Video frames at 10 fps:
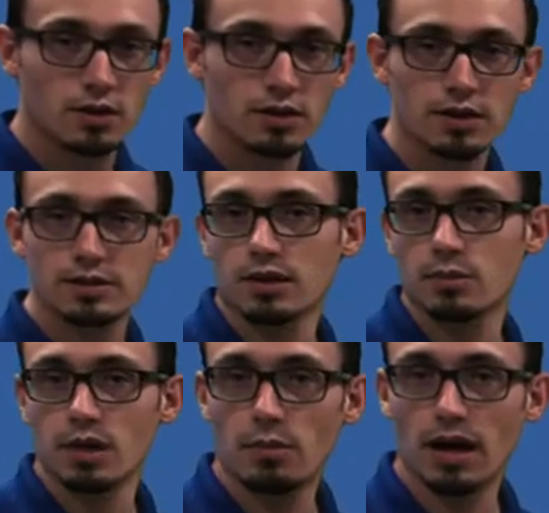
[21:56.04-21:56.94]
is going to be
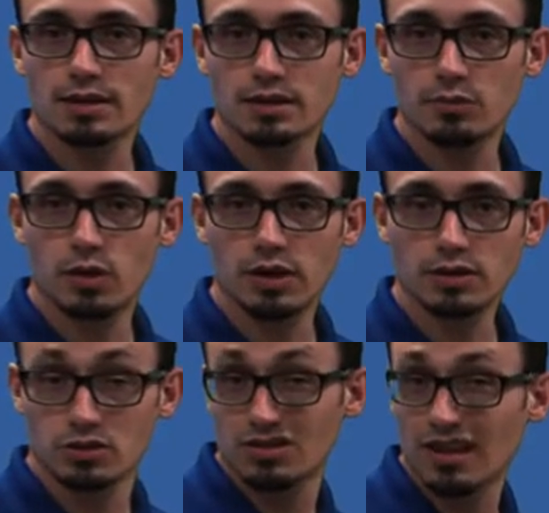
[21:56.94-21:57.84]
a positive pressure,
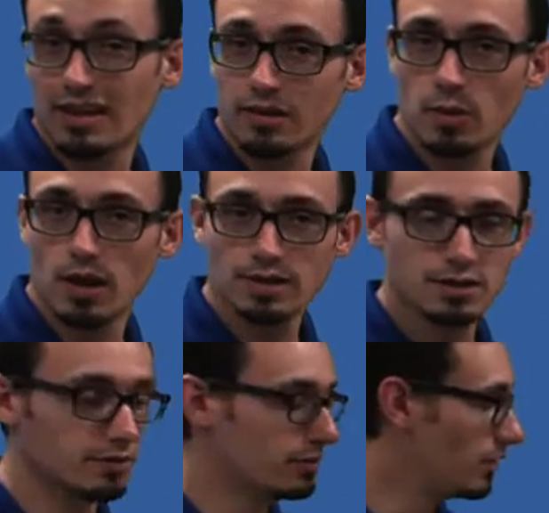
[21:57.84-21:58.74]
slightly
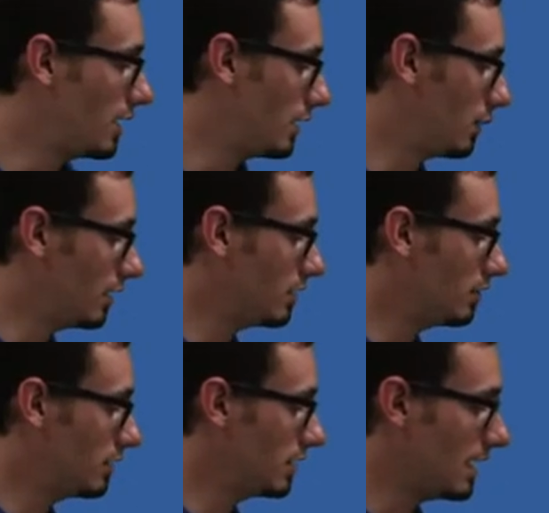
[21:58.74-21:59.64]
positive relative
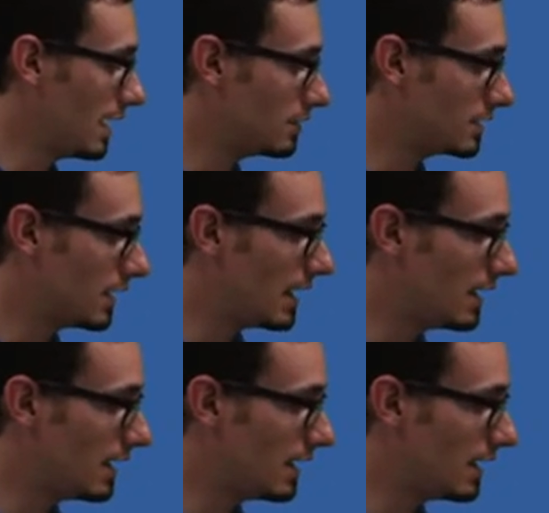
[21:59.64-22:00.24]
to the outside.